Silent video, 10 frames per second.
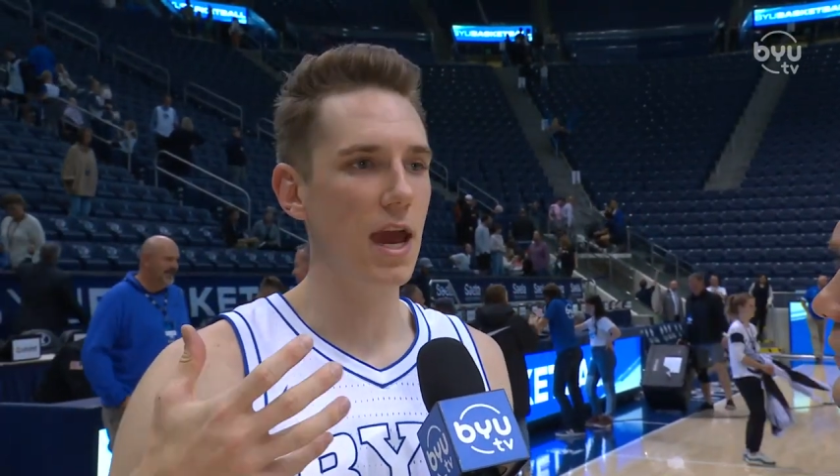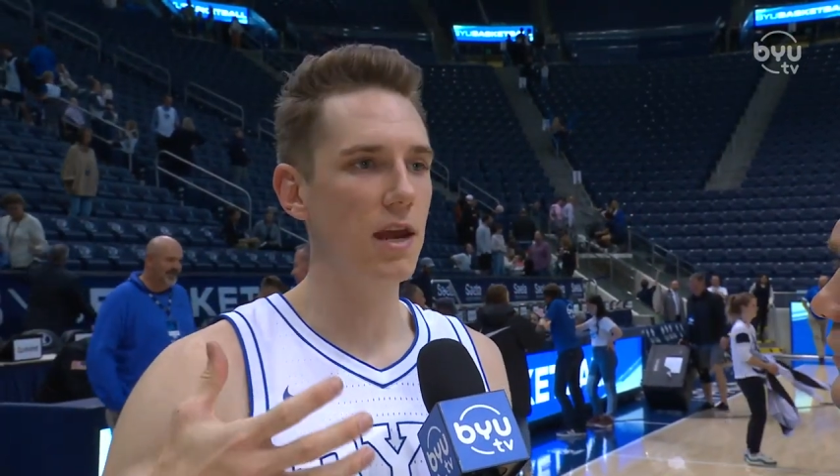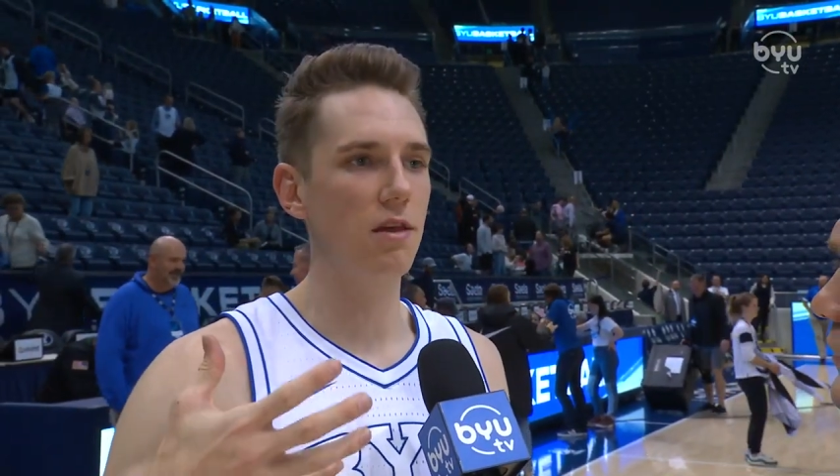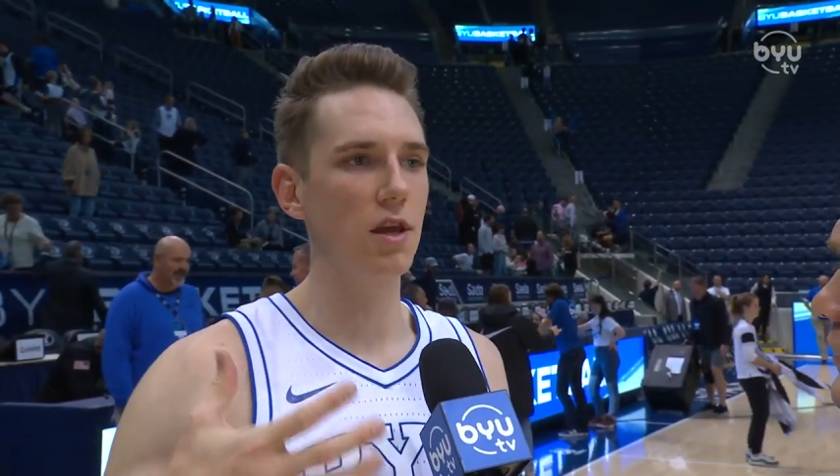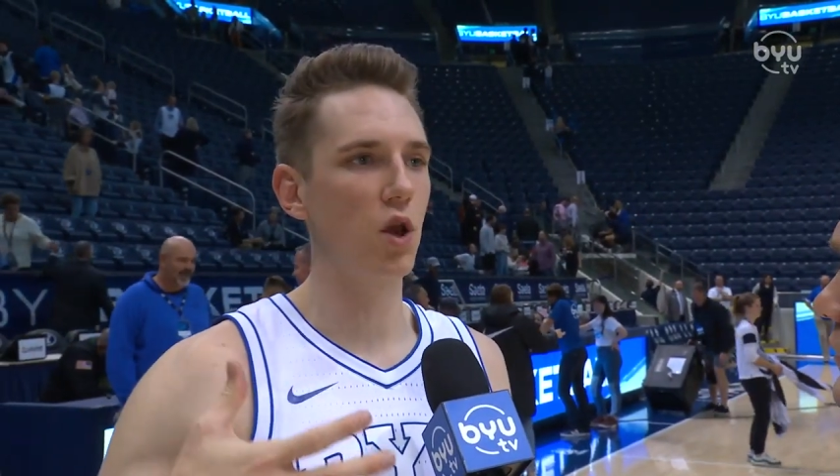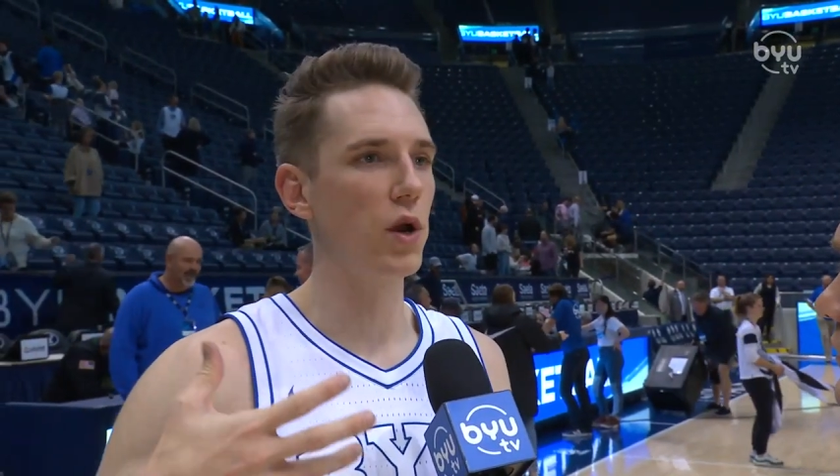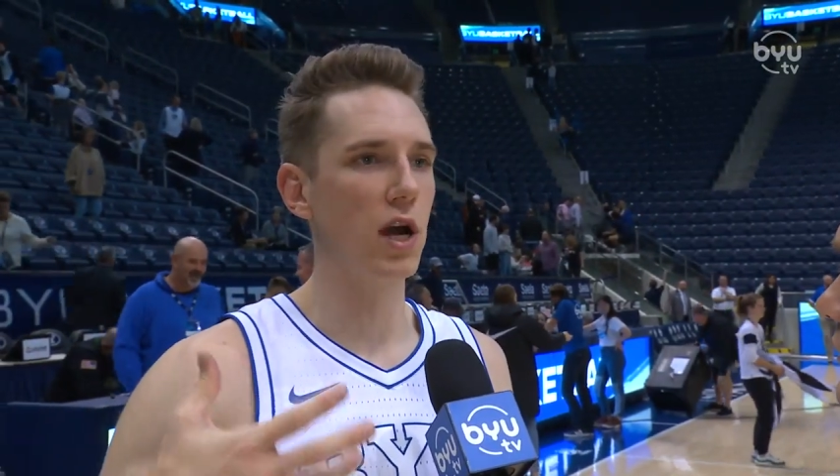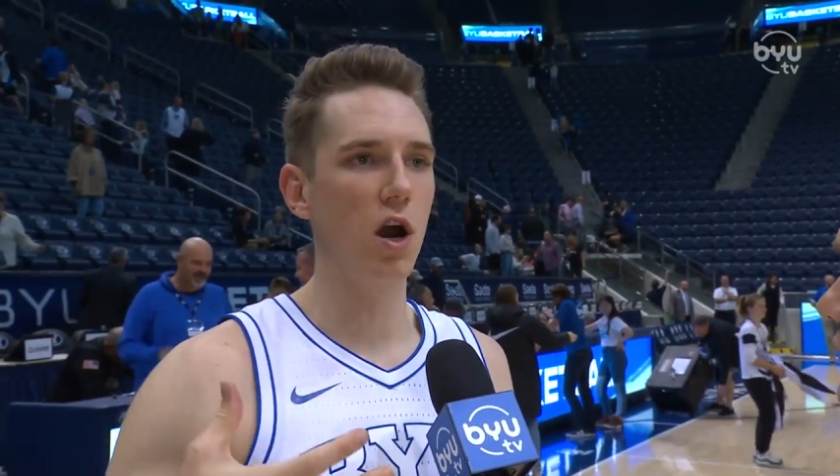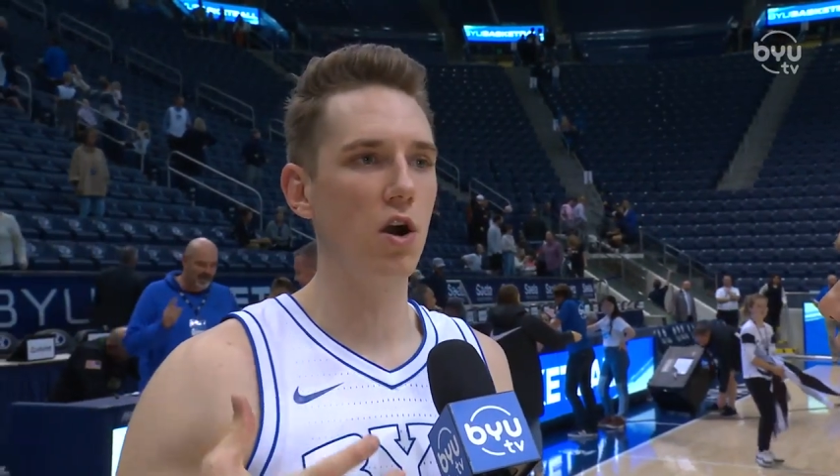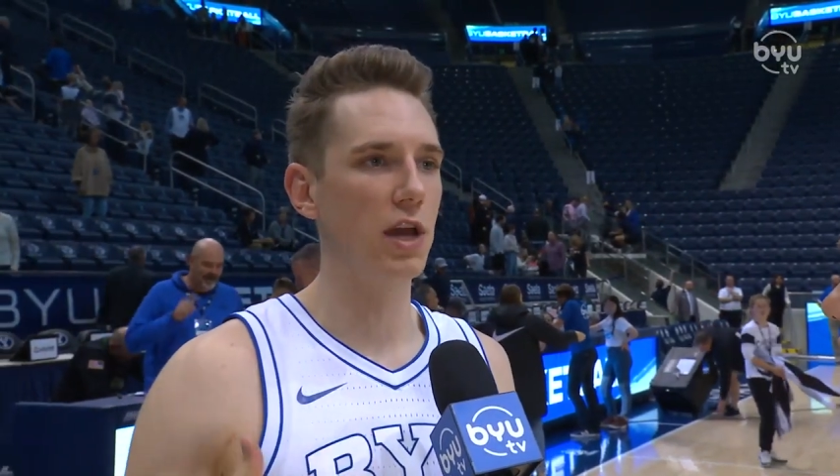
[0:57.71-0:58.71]
anything
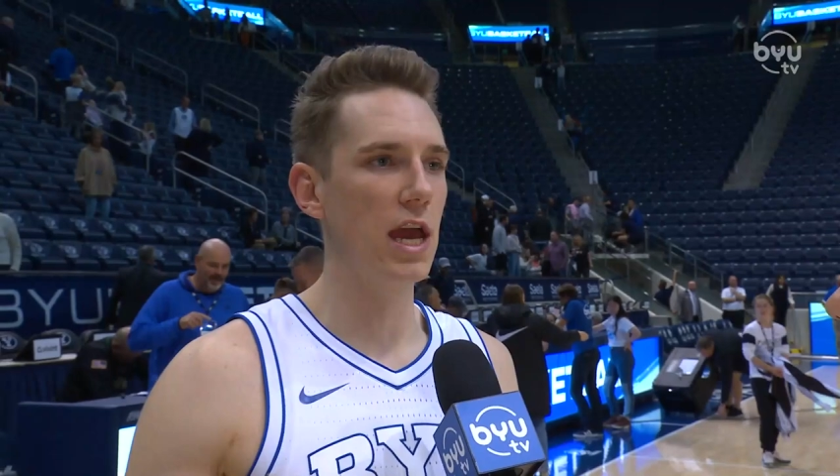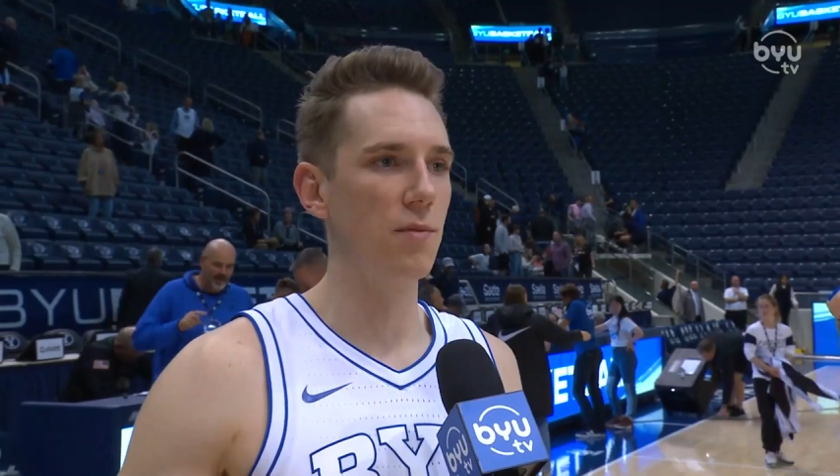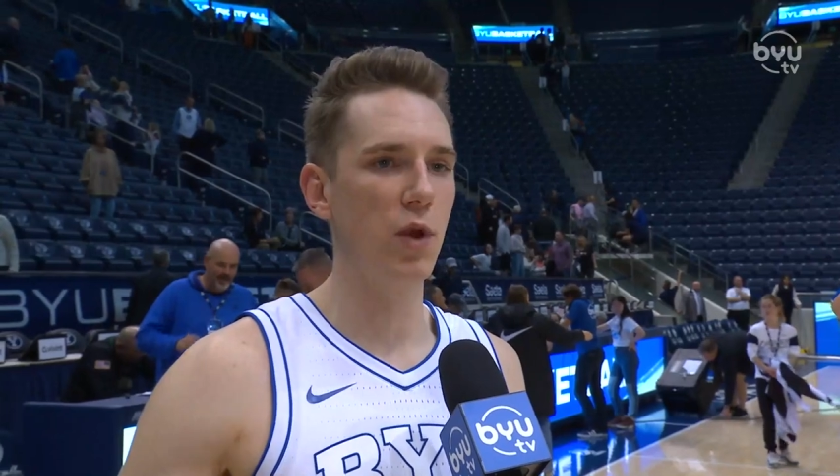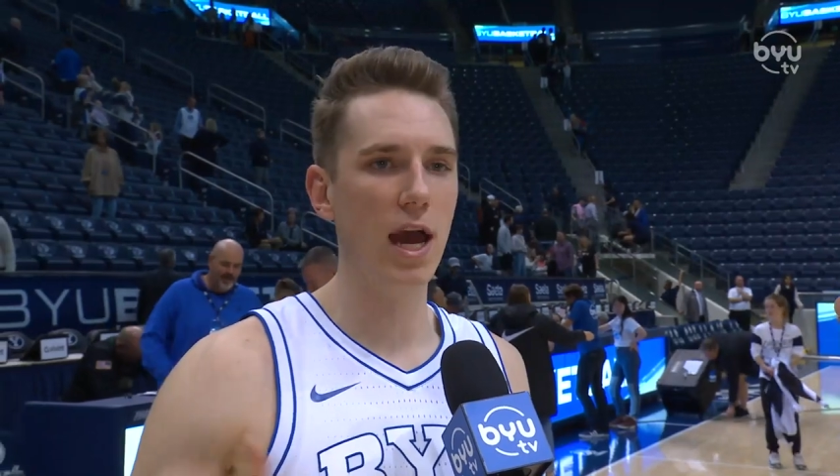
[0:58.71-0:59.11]
going all game.